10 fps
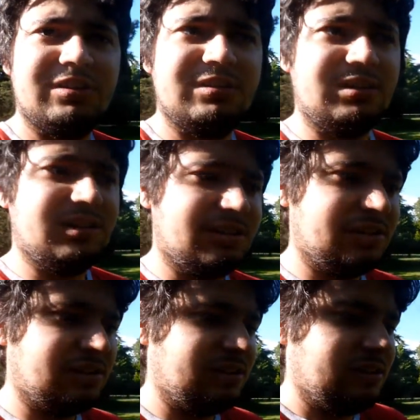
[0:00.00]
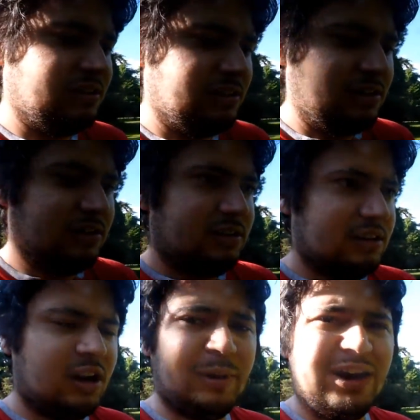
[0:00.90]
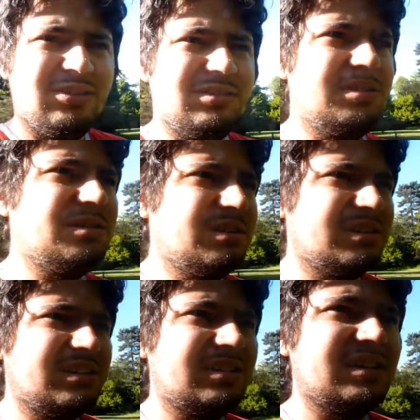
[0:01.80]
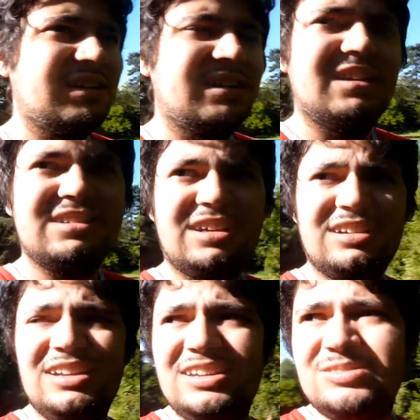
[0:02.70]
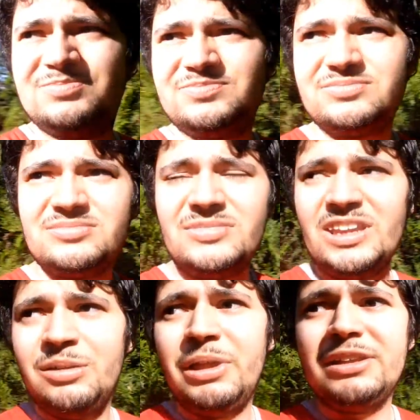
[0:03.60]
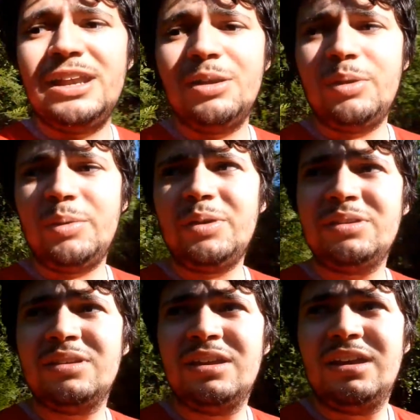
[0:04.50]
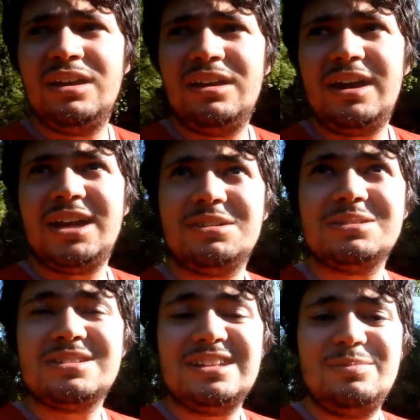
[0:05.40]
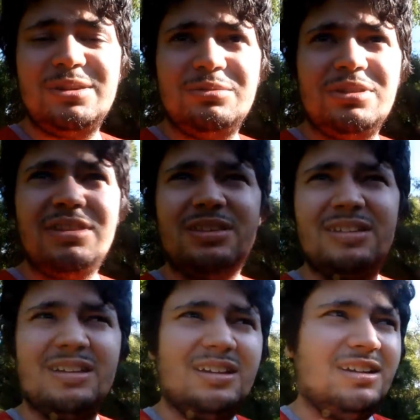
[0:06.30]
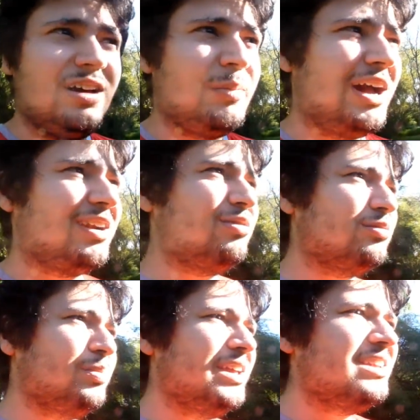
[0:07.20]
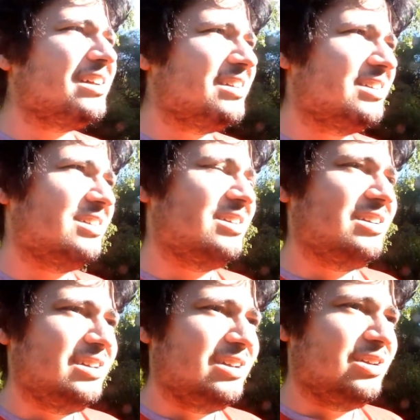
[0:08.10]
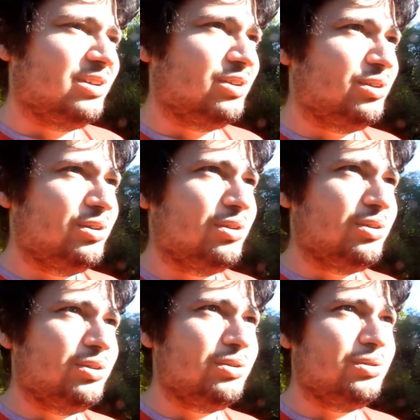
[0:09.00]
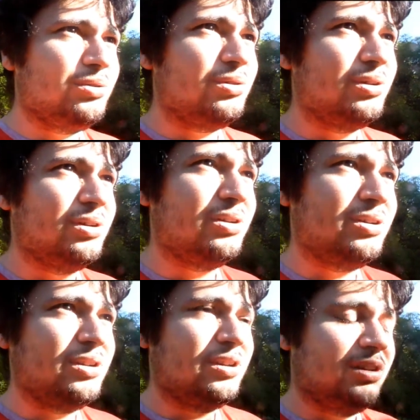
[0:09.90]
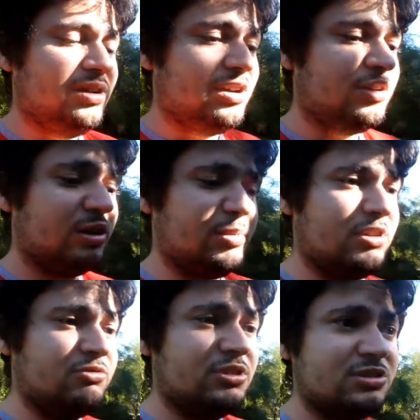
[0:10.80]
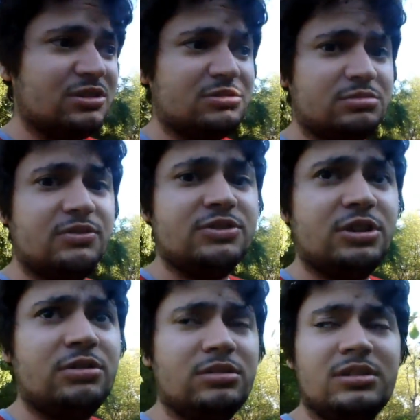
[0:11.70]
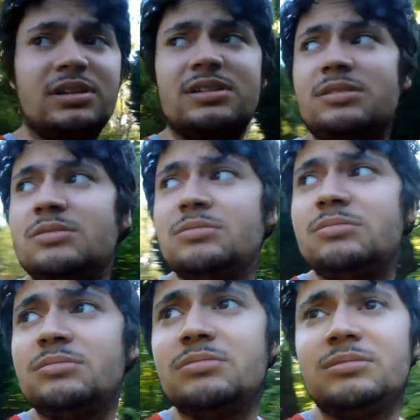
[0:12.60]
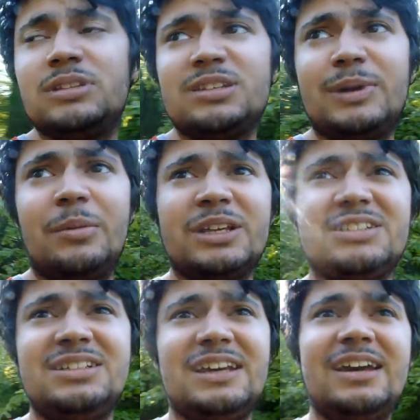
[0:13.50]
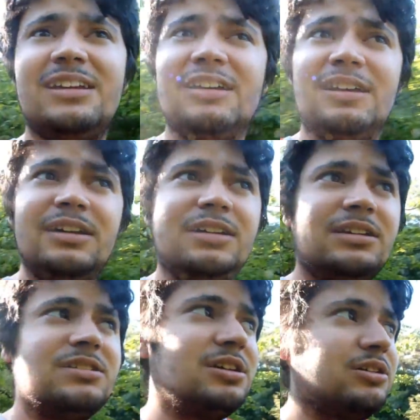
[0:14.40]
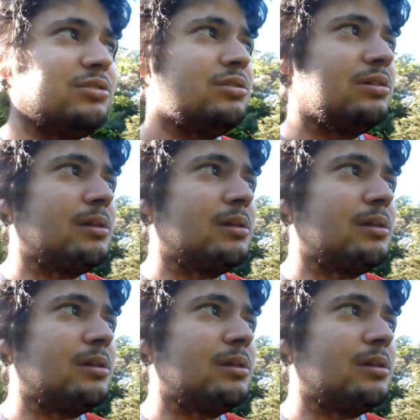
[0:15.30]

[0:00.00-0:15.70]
had come out suddenly without telling anyone, and was sleeping with a man called Peter, who a quick bit of research would have shown that this man was actually dead? So,